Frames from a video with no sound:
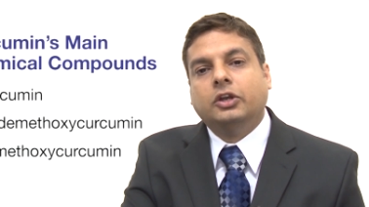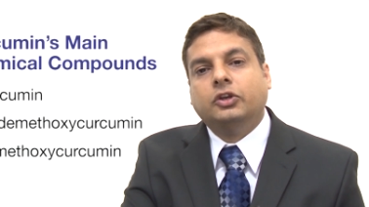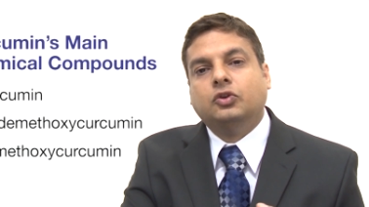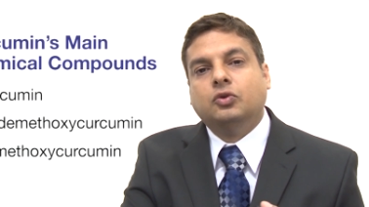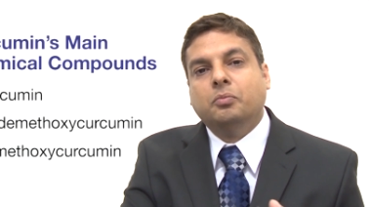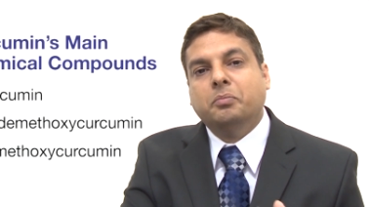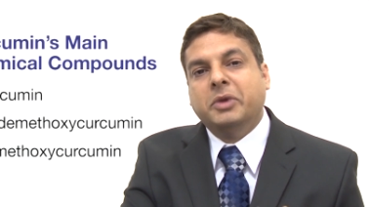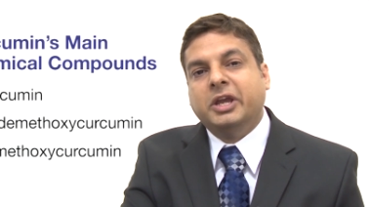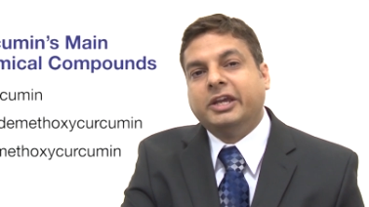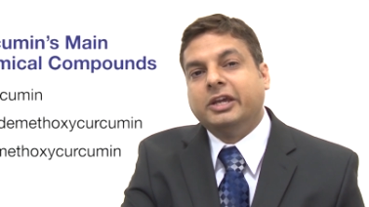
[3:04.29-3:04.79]

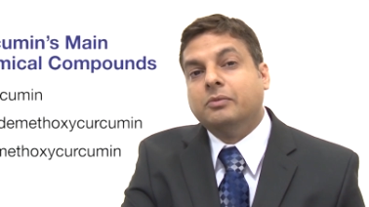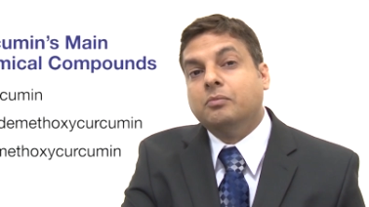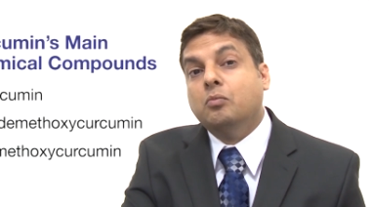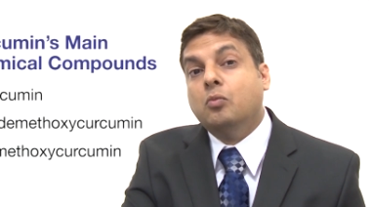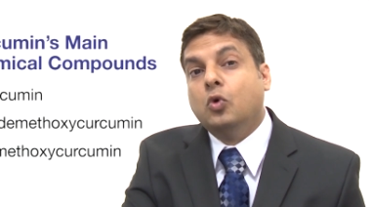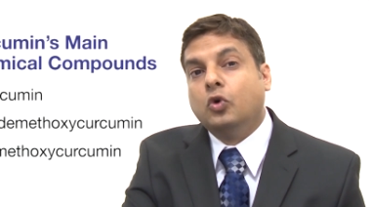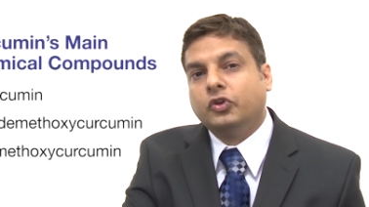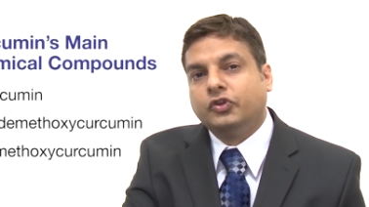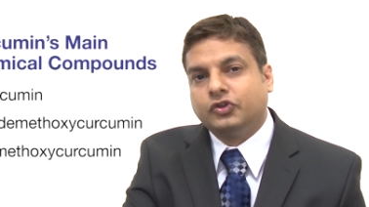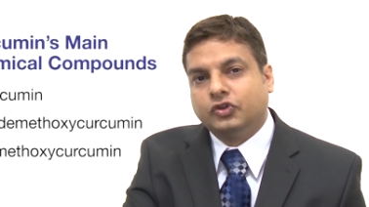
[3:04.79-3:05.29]
to make it
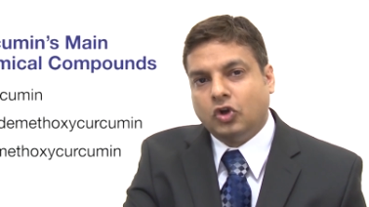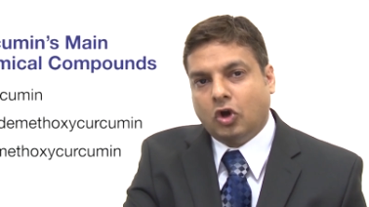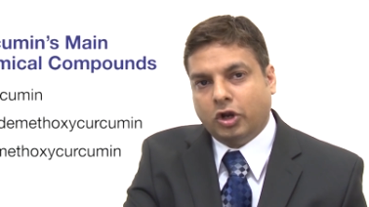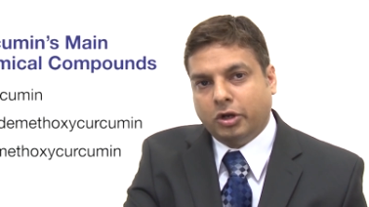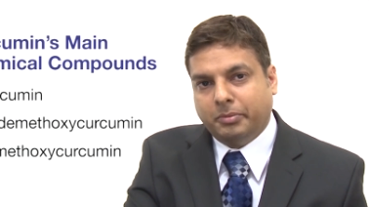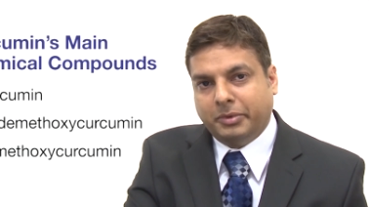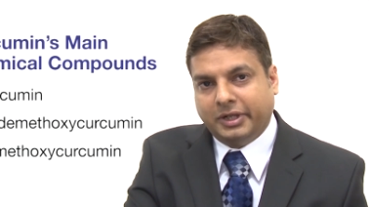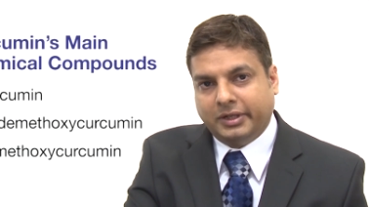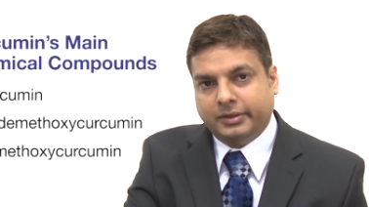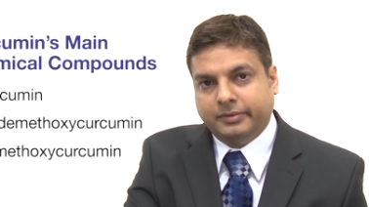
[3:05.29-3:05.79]
more
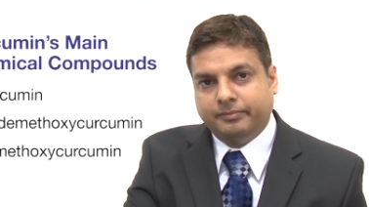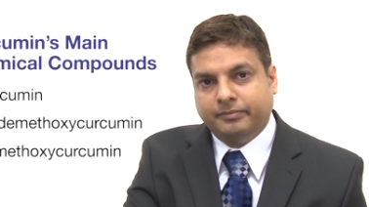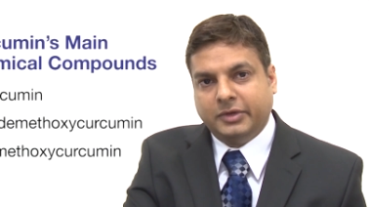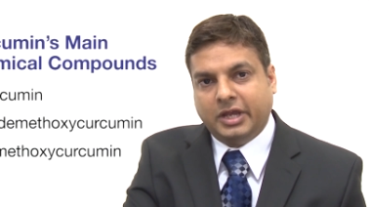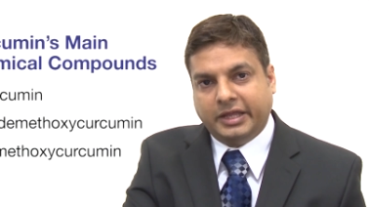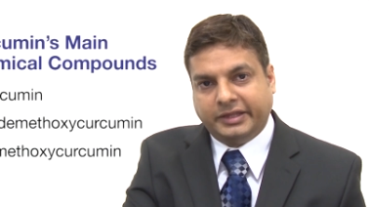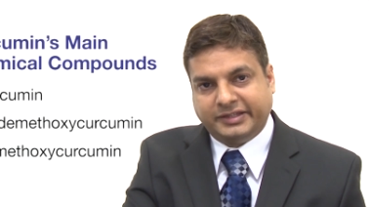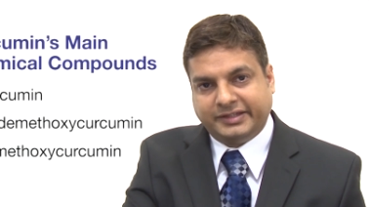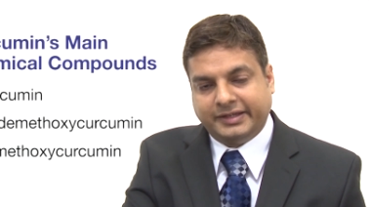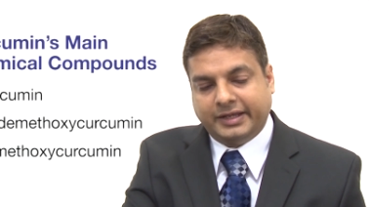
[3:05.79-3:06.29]
soluble
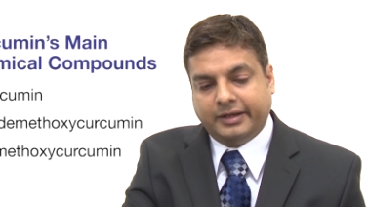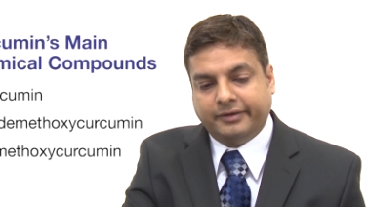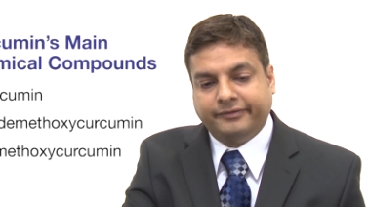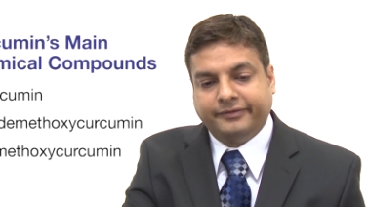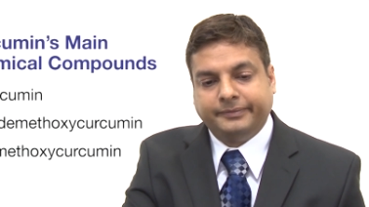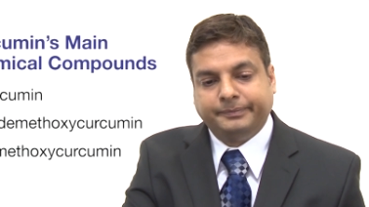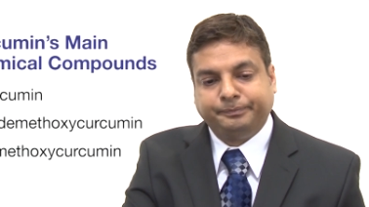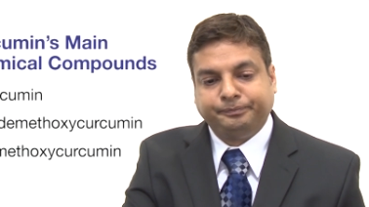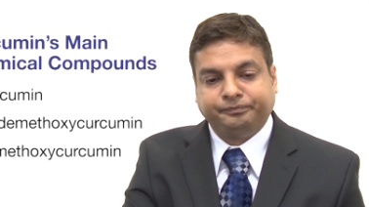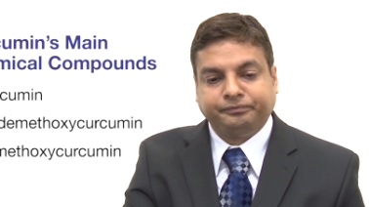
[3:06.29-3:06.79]
itself.